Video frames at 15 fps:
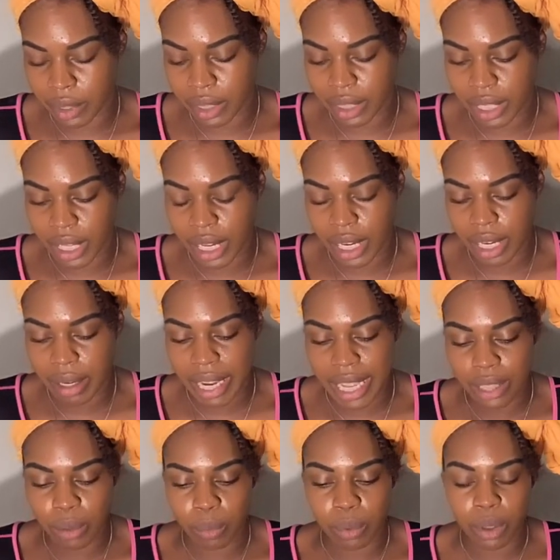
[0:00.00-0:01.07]
Okay, have
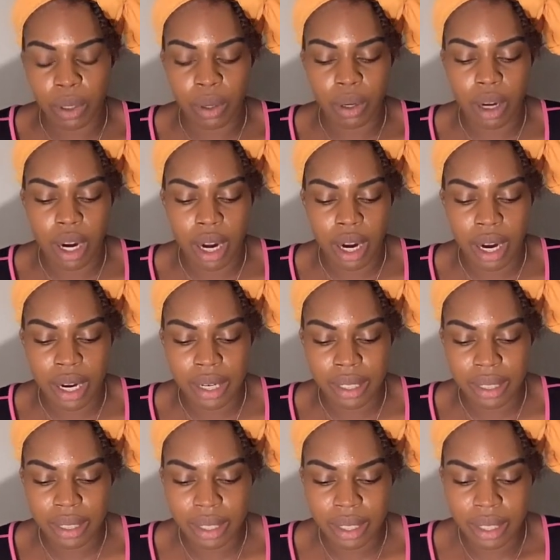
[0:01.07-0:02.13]
the World card.
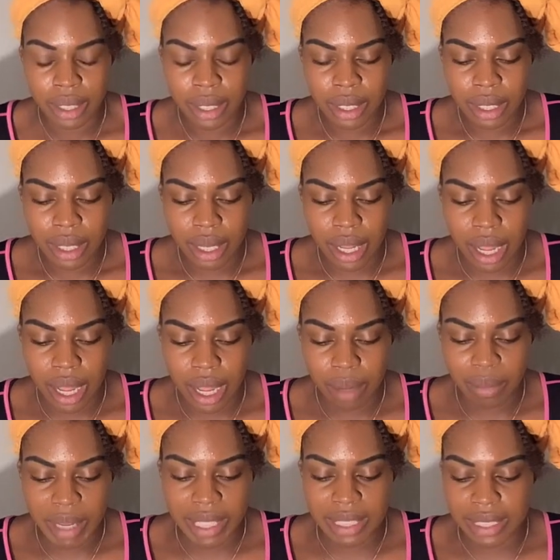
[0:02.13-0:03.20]

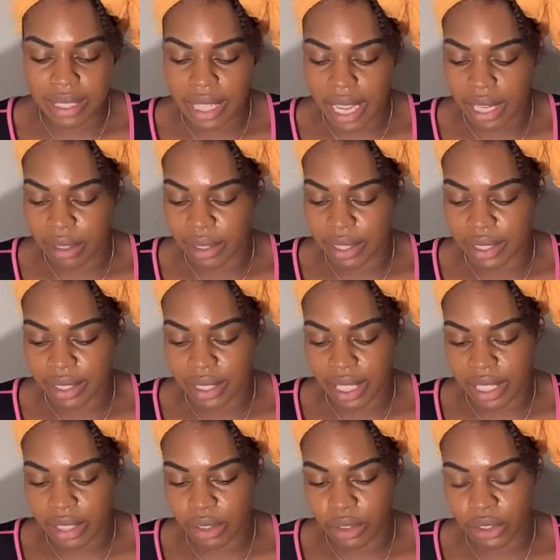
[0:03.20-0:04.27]
That's Saturn's
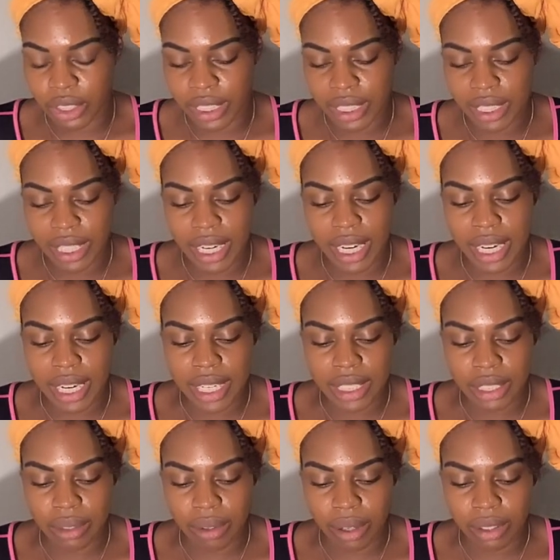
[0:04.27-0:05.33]
energy.
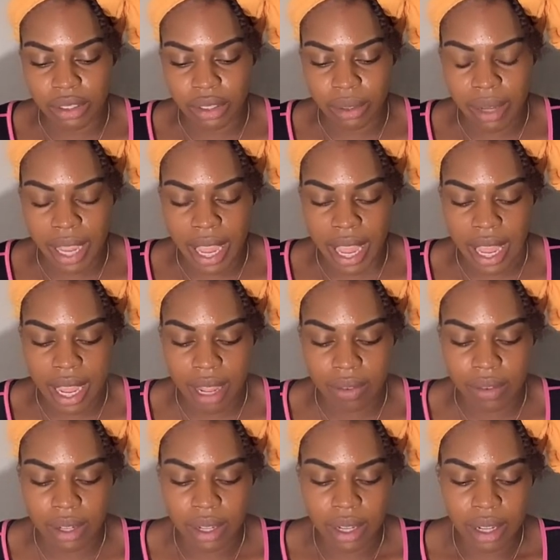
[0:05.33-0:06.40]
And you also have
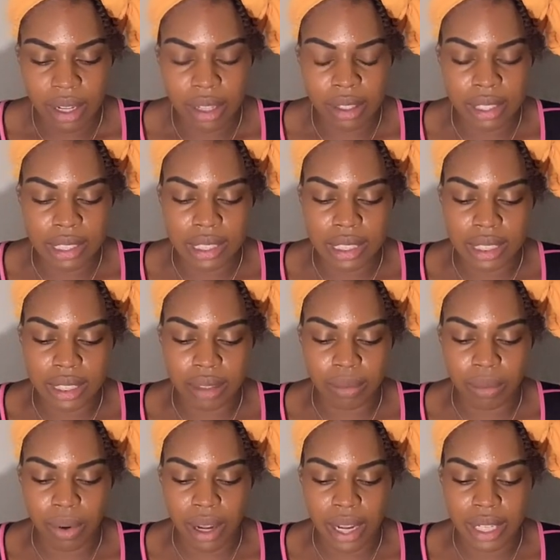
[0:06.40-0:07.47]
the Six of
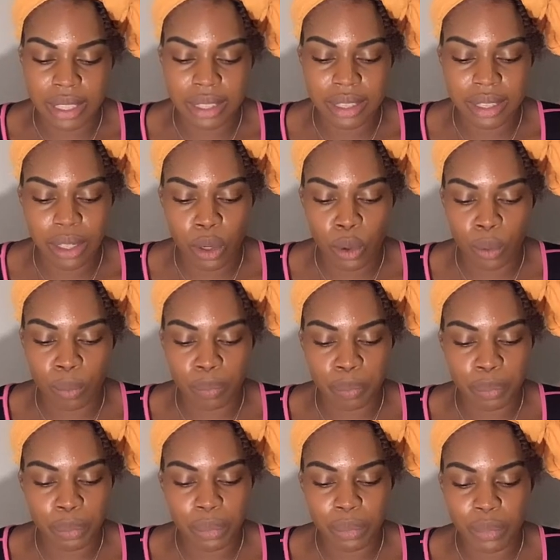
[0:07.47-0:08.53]
Wands. So
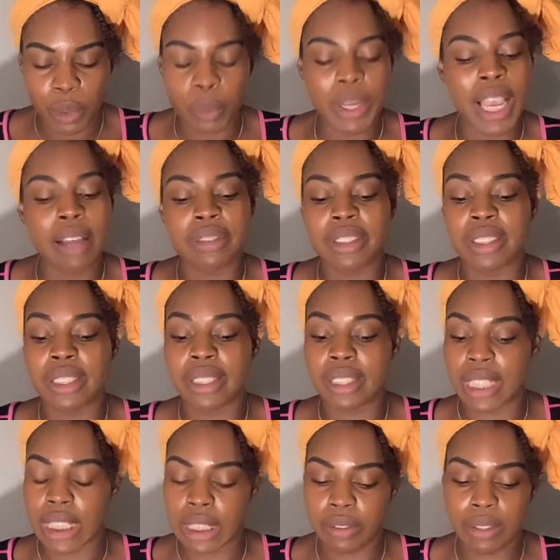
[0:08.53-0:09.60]
we have
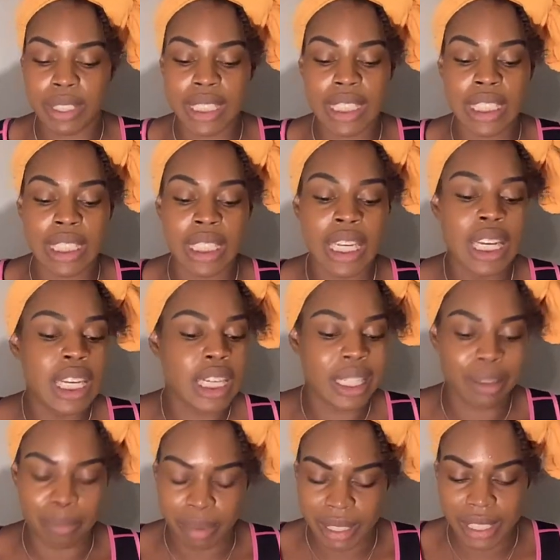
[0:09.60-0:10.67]
successfully
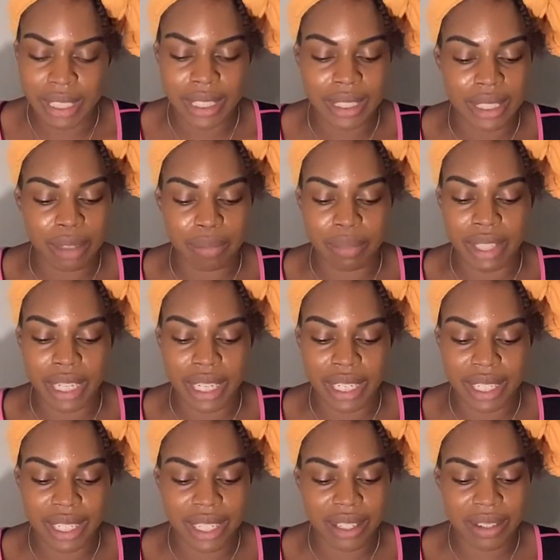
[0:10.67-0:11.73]
completed
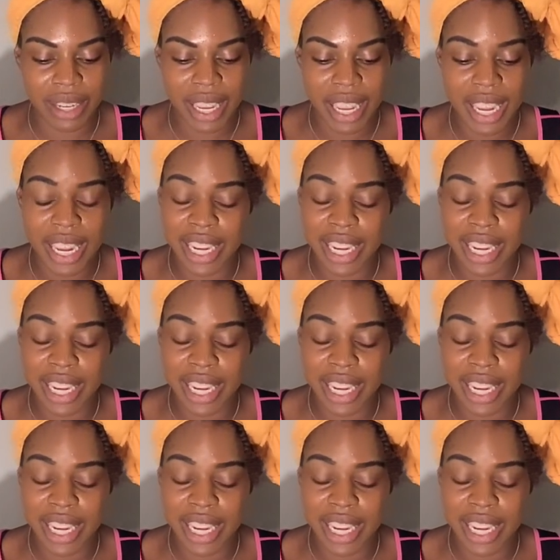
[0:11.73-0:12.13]
something, okay?